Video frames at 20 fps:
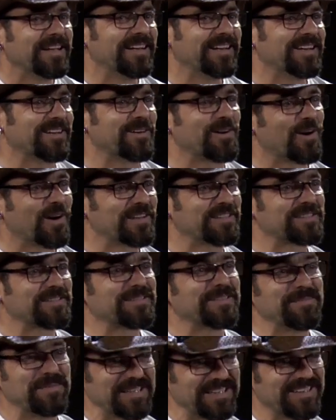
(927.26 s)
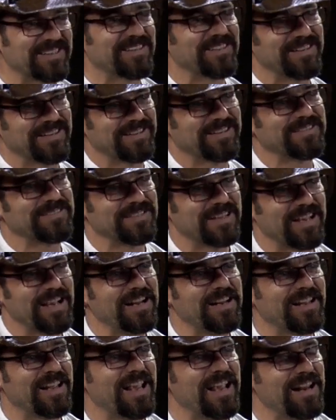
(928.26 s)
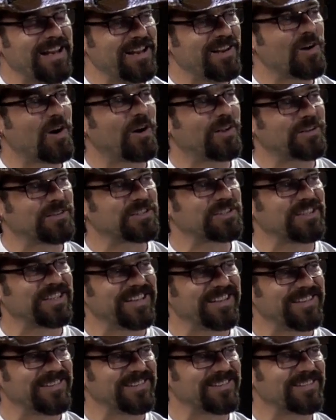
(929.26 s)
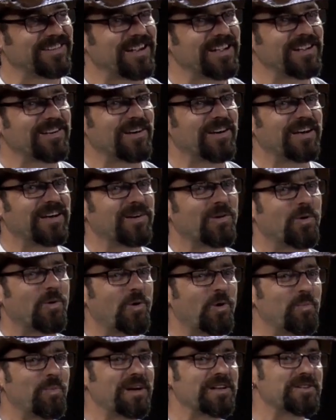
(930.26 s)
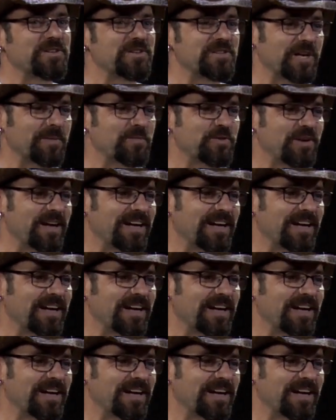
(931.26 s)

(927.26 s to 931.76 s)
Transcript: and it cost me yeah oh, 80 dollars later i got okay. a whole bunch of drum